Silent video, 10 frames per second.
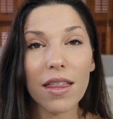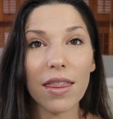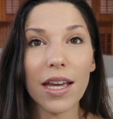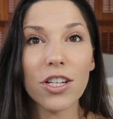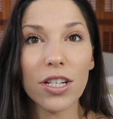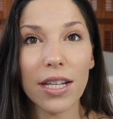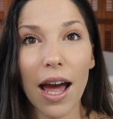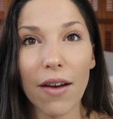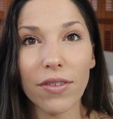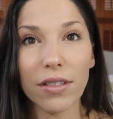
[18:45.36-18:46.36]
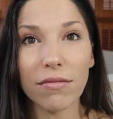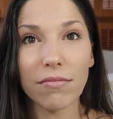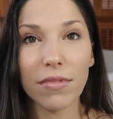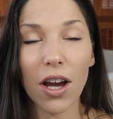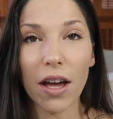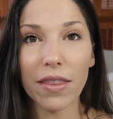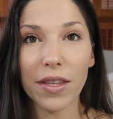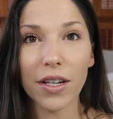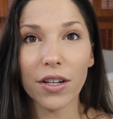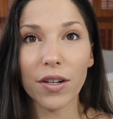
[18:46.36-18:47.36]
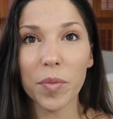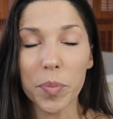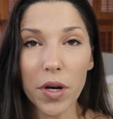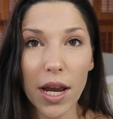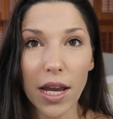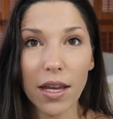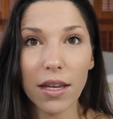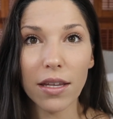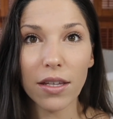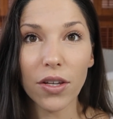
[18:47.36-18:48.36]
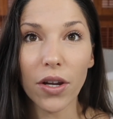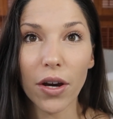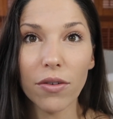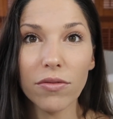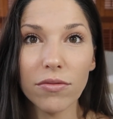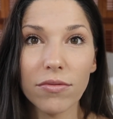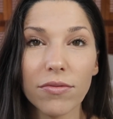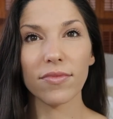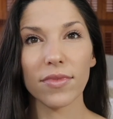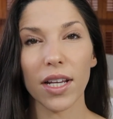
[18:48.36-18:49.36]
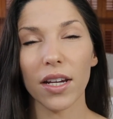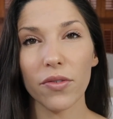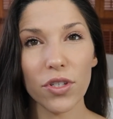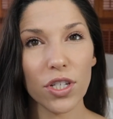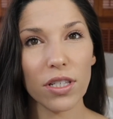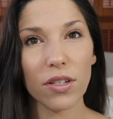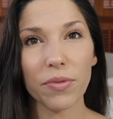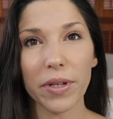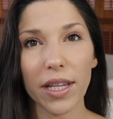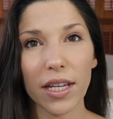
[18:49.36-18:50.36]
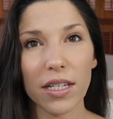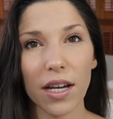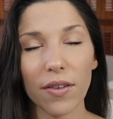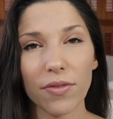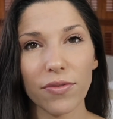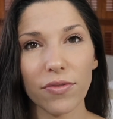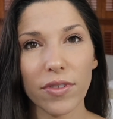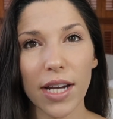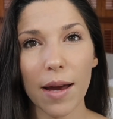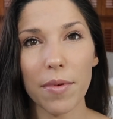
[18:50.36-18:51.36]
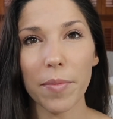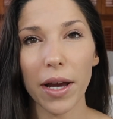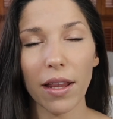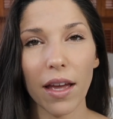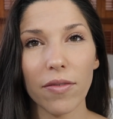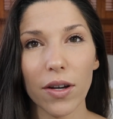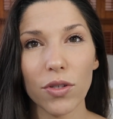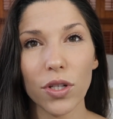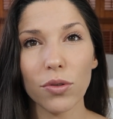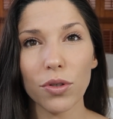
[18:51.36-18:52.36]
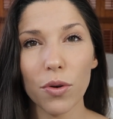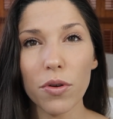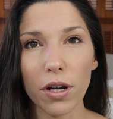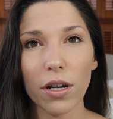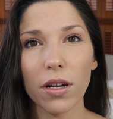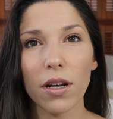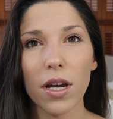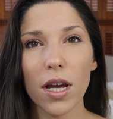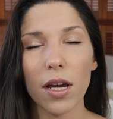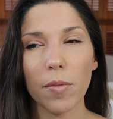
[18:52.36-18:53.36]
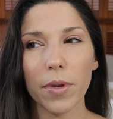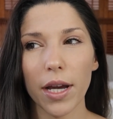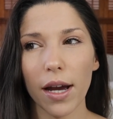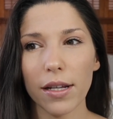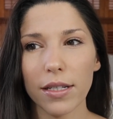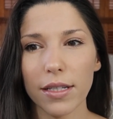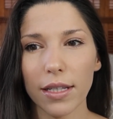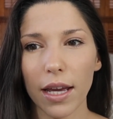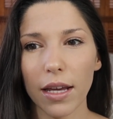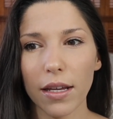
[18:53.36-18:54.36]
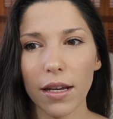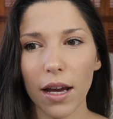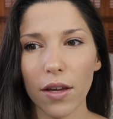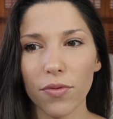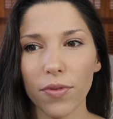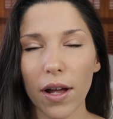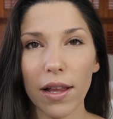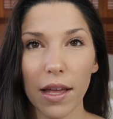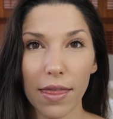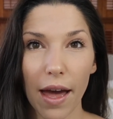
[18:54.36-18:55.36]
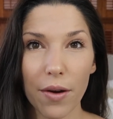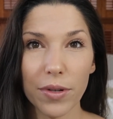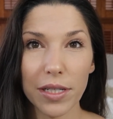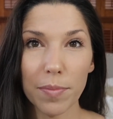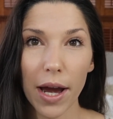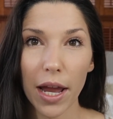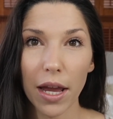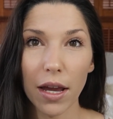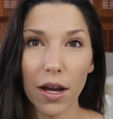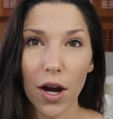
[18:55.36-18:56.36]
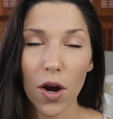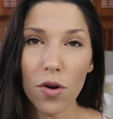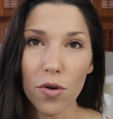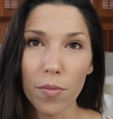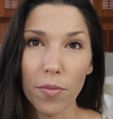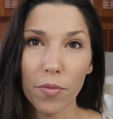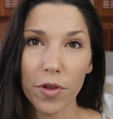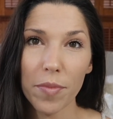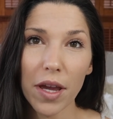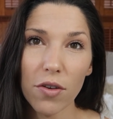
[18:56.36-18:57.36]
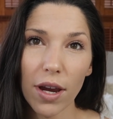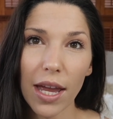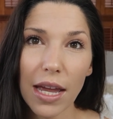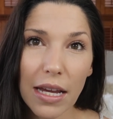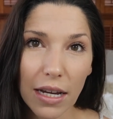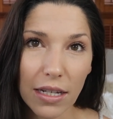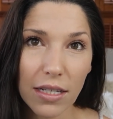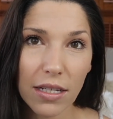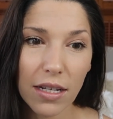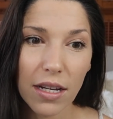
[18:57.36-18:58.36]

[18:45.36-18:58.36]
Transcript: they just haven't gotten their break, you know? And it was just a really tough time in my life. I was so torn, because it's like I felt like that was my home with my great aunt.